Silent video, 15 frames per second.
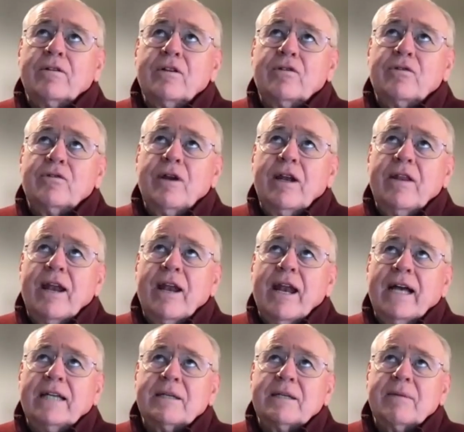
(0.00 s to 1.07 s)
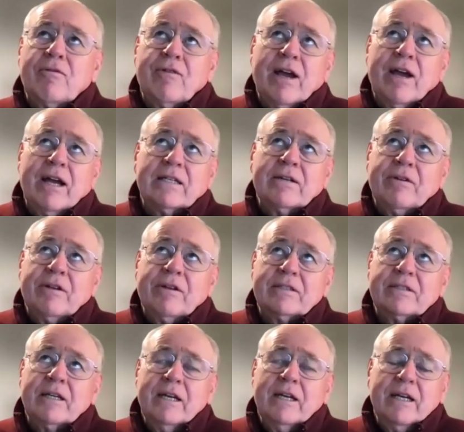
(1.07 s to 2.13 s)
a treaty that has some
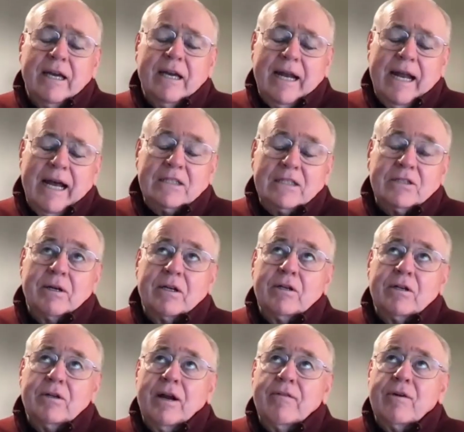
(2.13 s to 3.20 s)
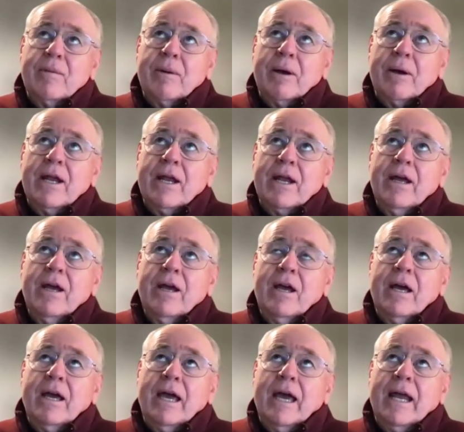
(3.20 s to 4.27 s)
effectiveness, it has to include everybody,
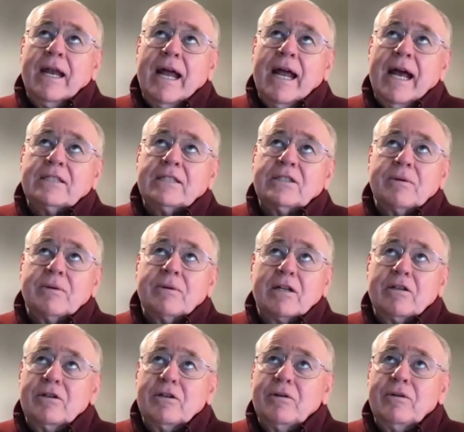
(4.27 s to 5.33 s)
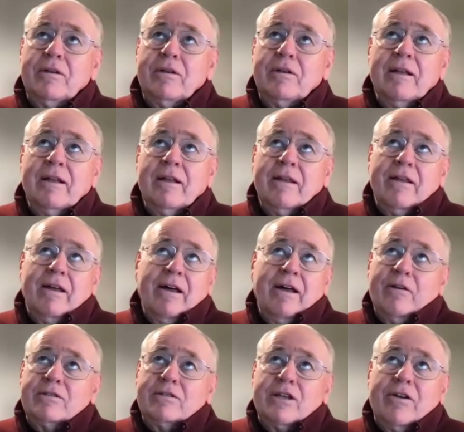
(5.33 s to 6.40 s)
and it has to include
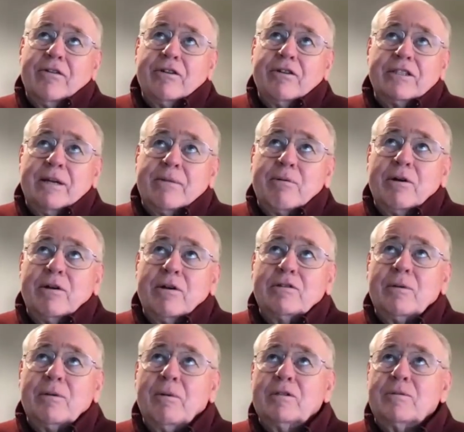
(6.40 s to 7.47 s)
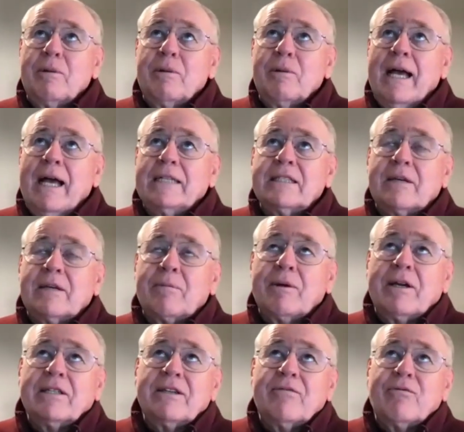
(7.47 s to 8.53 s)
those countries that produce the most plastic,
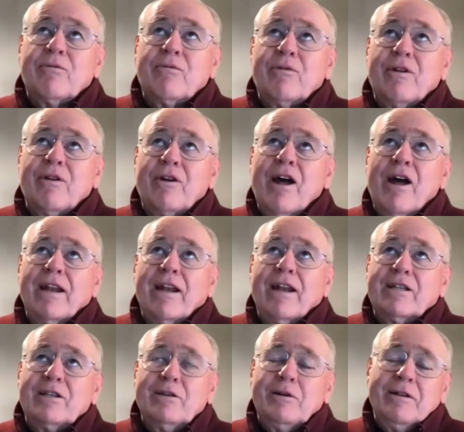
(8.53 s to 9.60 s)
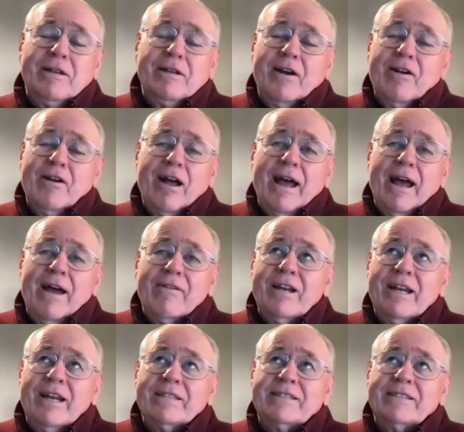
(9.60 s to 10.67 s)
because if they're not included, they're not
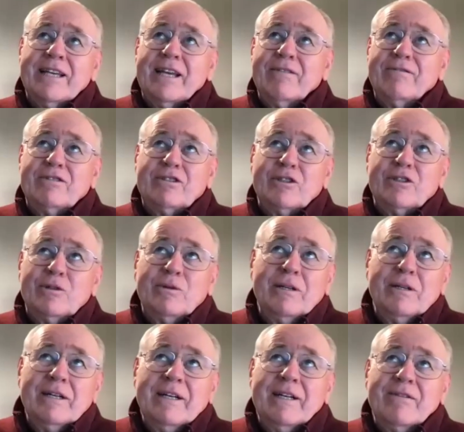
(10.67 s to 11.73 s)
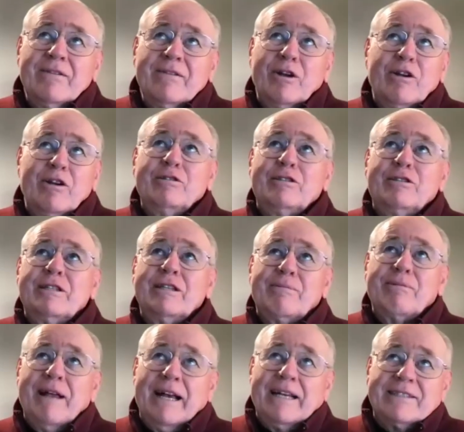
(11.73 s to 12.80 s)
having any incentive to reduce the
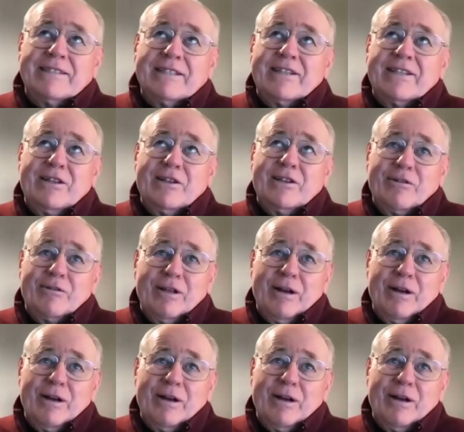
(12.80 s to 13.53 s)
plastic that